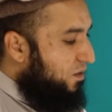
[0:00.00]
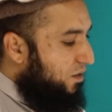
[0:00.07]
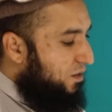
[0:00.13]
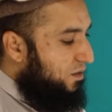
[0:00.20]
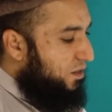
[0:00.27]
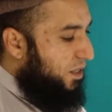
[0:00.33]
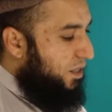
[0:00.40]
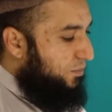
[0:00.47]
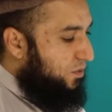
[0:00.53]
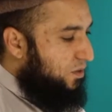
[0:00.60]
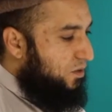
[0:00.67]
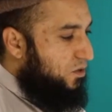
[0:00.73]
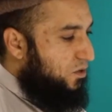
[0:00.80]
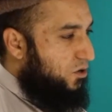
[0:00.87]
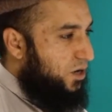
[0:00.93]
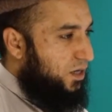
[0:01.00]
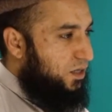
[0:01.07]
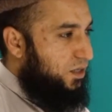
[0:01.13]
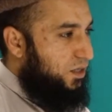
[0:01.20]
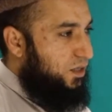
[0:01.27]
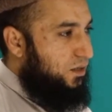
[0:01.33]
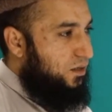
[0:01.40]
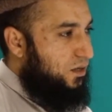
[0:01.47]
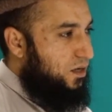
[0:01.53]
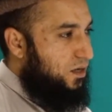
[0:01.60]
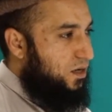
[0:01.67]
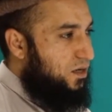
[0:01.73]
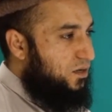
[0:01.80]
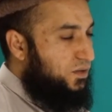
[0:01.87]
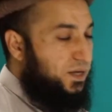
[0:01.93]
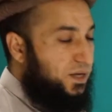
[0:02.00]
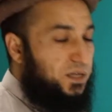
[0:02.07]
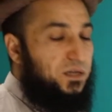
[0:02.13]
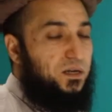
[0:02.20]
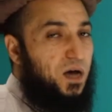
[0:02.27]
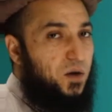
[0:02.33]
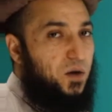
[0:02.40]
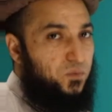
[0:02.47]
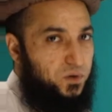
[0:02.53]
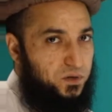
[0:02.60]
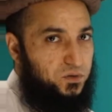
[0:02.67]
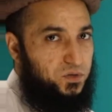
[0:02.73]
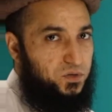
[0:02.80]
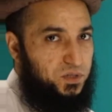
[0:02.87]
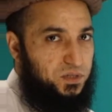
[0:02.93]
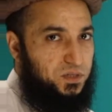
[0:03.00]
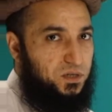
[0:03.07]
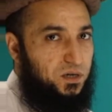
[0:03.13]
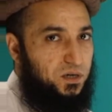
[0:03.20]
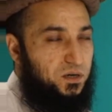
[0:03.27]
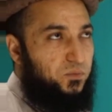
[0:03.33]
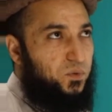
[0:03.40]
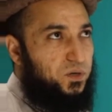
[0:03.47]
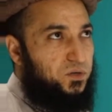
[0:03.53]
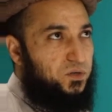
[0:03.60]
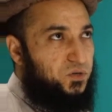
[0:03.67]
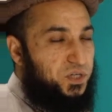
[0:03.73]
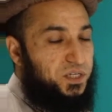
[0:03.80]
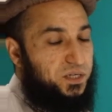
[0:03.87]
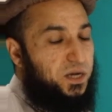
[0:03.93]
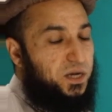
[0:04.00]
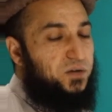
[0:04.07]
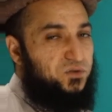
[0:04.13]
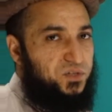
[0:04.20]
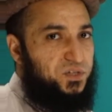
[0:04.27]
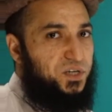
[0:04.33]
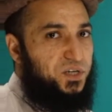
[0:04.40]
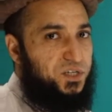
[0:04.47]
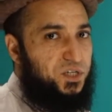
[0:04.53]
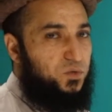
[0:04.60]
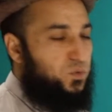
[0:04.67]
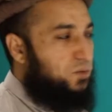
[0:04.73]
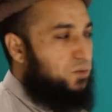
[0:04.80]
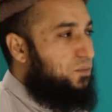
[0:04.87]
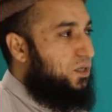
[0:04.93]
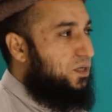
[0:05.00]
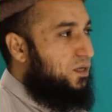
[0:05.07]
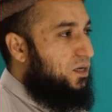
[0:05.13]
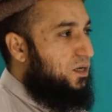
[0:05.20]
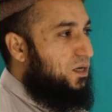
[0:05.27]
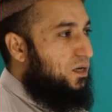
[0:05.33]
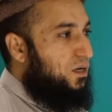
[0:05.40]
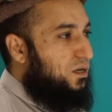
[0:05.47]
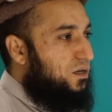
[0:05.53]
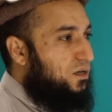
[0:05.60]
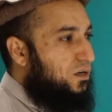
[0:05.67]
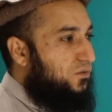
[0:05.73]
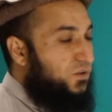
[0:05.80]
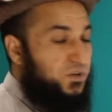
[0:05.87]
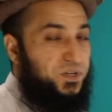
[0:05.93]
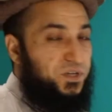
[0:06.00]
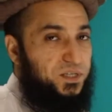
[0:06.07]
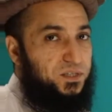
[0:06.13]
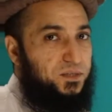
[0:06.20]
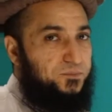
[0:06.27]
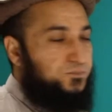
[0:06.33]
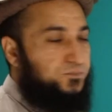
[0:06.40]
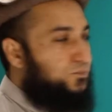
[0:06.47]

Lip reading: these steps correctly, then our reading and recitation will be very easy.